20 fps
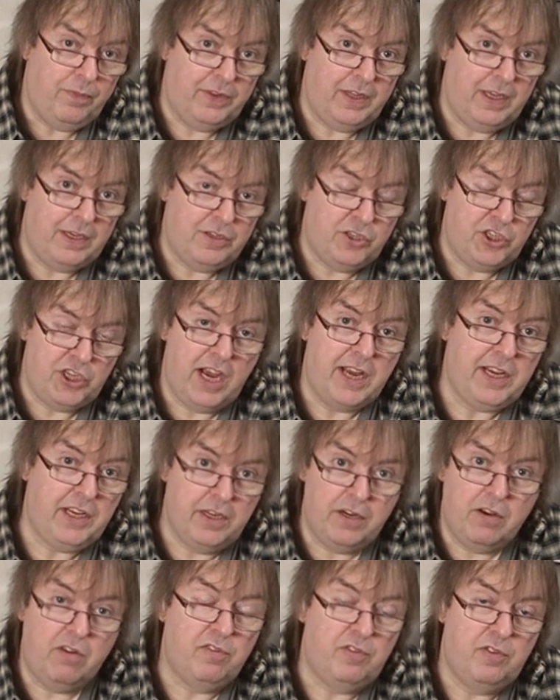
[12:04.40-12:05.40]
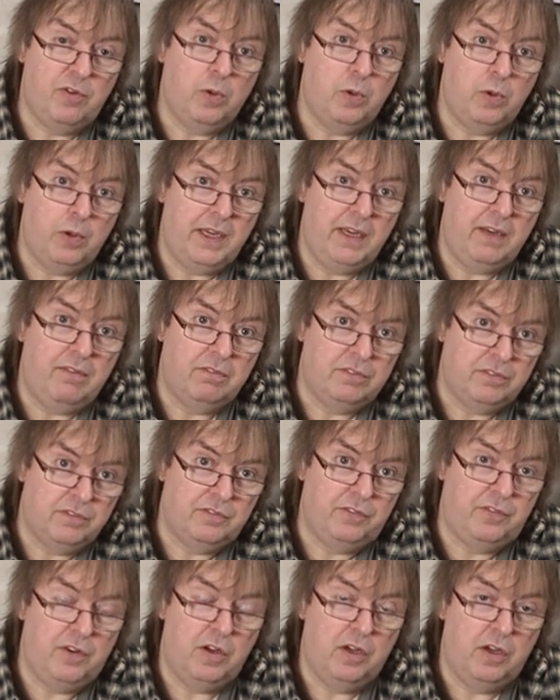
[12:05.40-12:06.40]
then check you're not falling
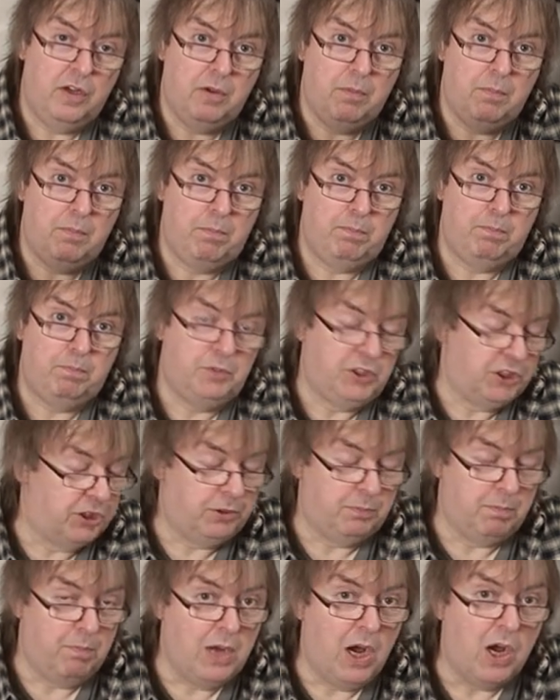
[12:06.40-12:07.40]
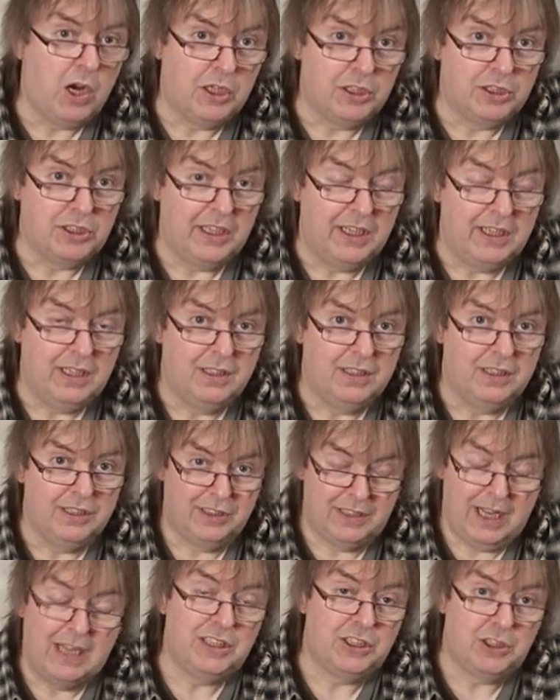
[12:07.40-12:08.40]
for just marketing,
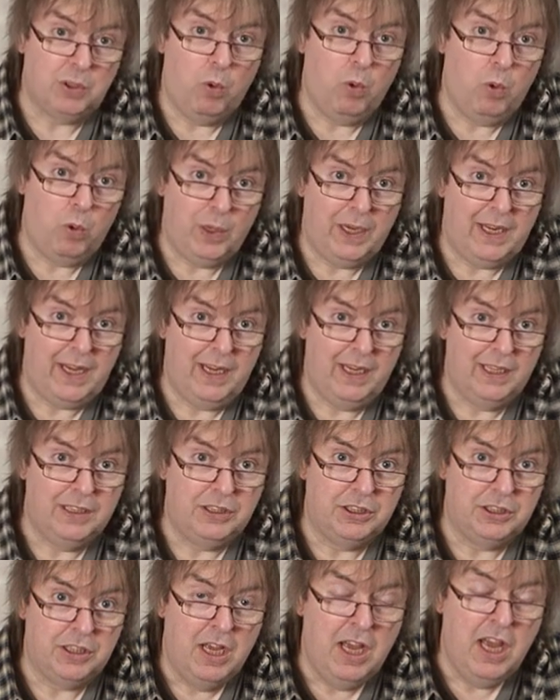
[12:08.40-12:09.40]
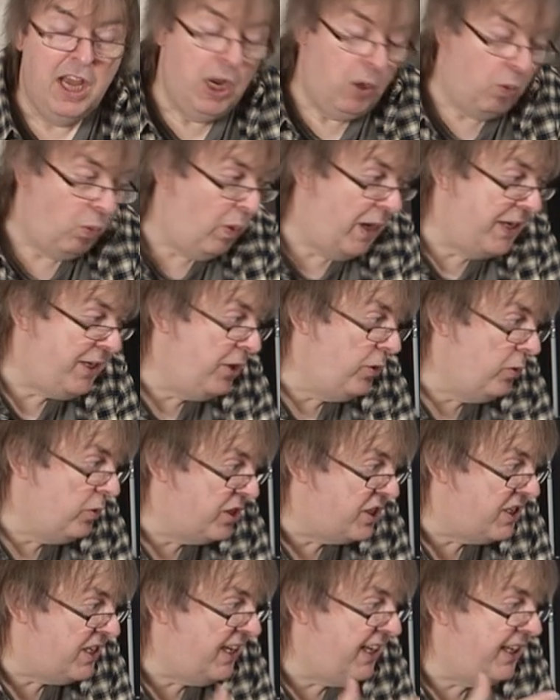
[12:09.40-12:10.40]
because that's all it is. When you
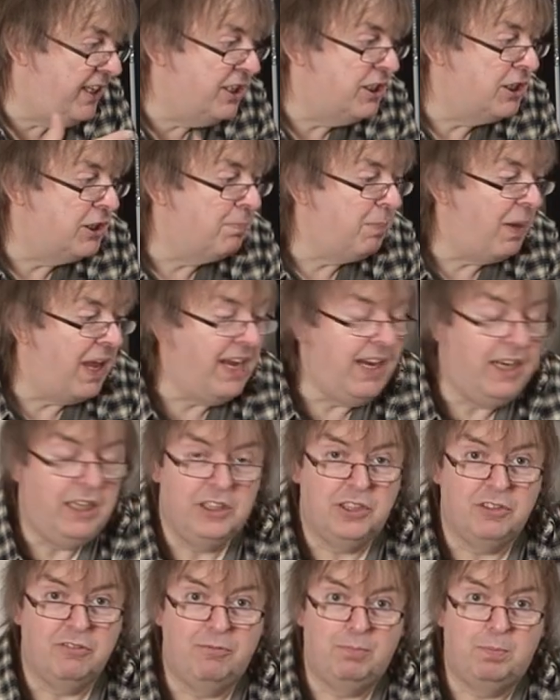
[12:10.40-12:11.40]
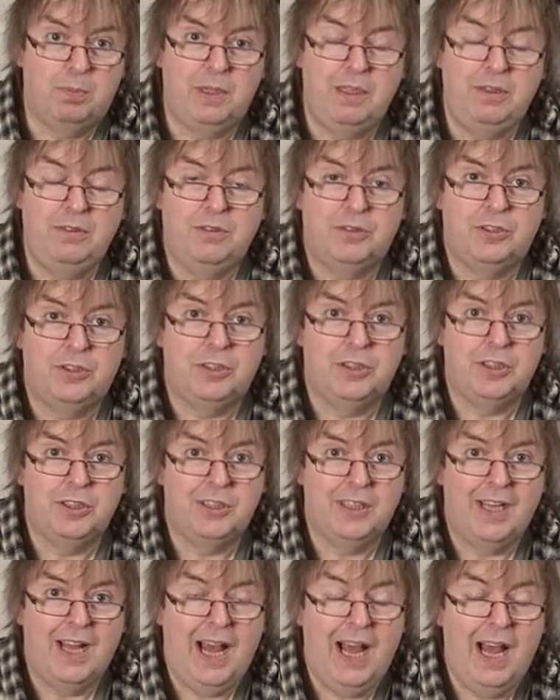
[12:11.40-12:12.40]
see displays of
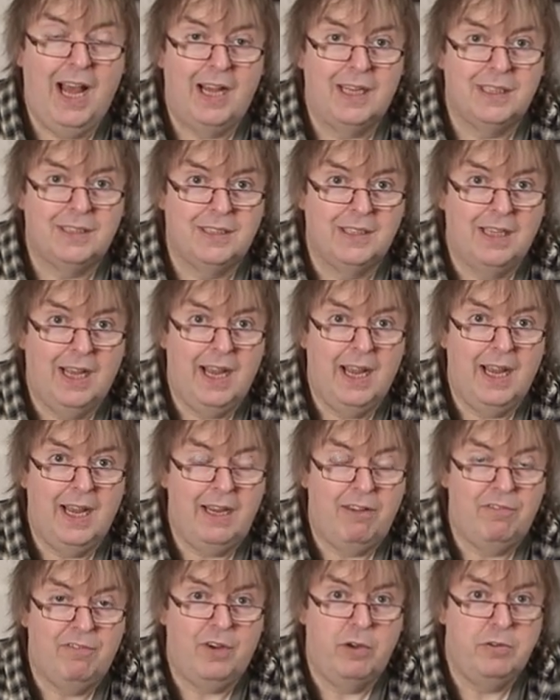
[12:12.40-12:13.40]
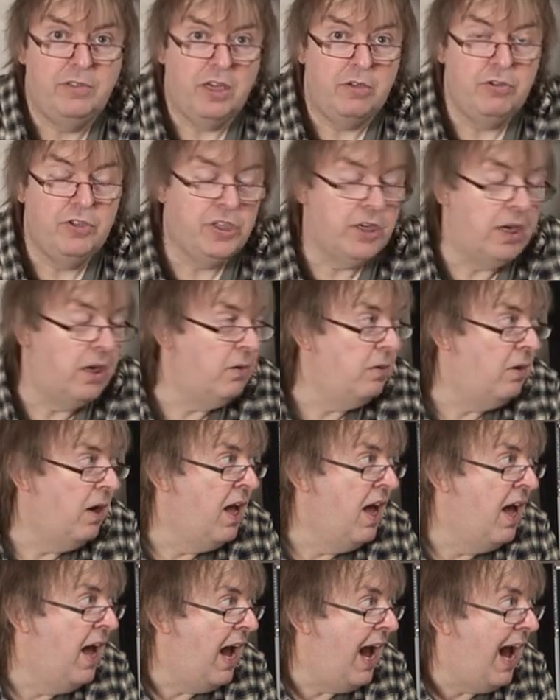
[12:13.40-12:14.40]
prints at a photo show
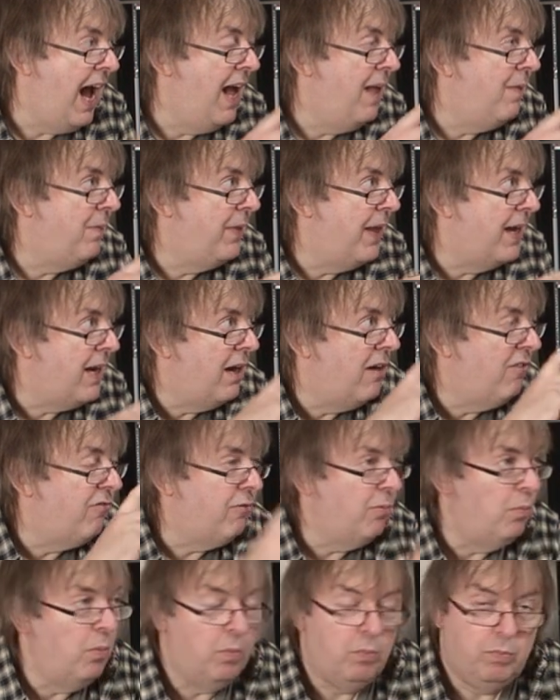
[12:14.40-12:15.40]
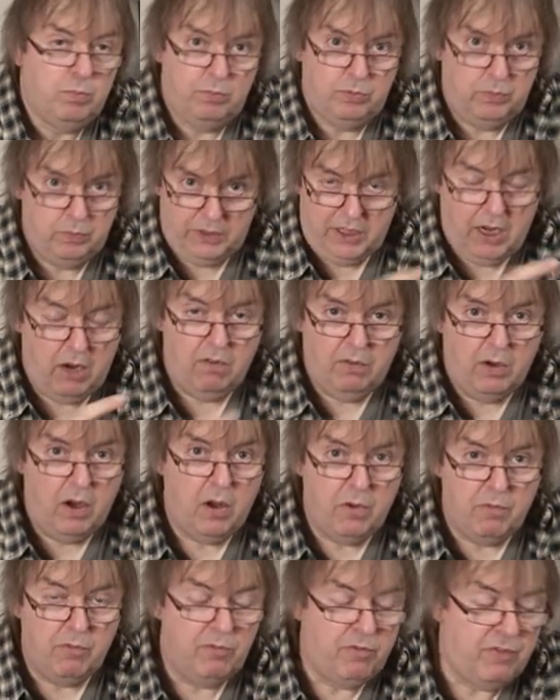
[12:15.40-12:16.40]
and they are from, you know,
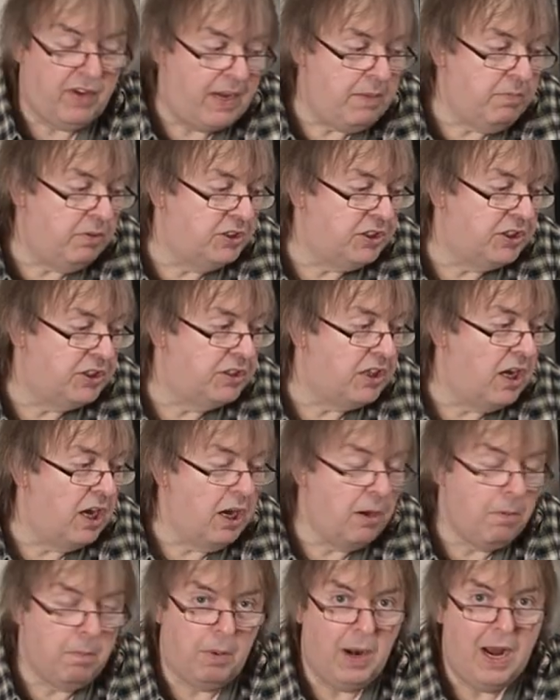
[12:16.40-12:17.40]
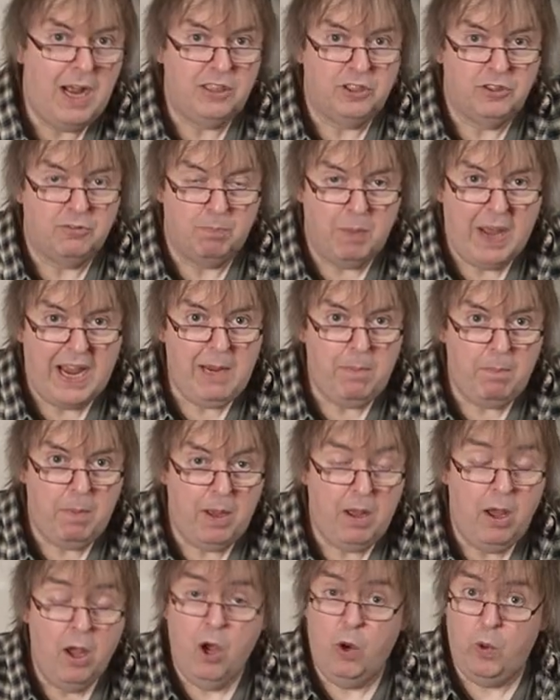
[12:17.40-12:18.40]
on famous brands of
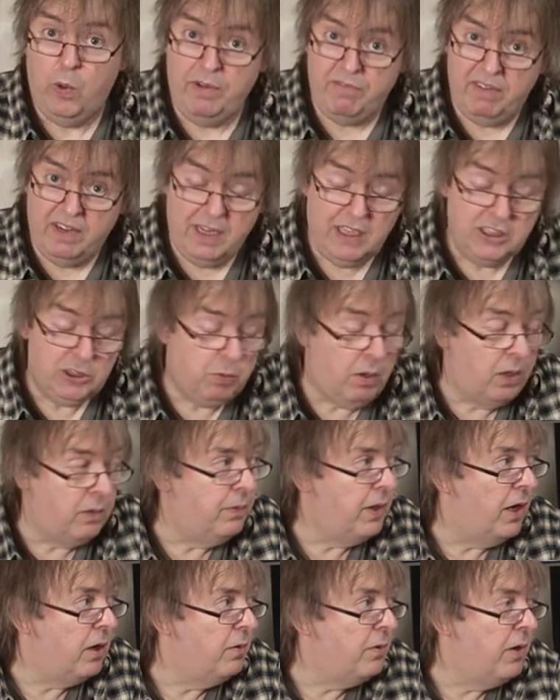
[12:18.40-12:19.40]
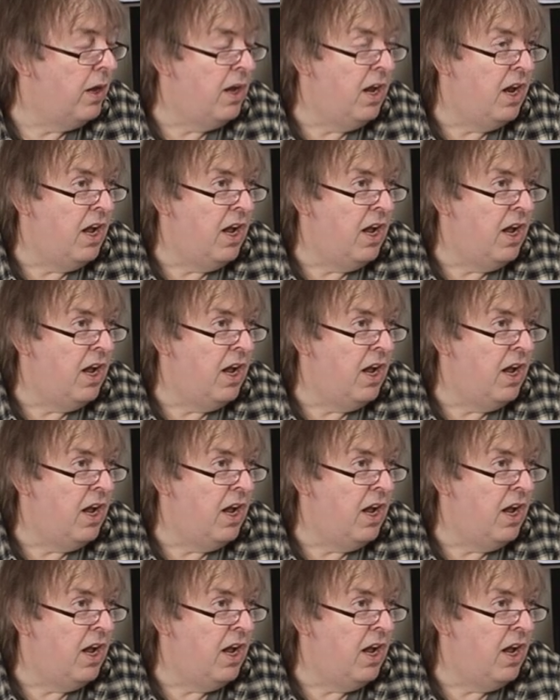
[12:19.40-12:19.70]
paper, or even less well known,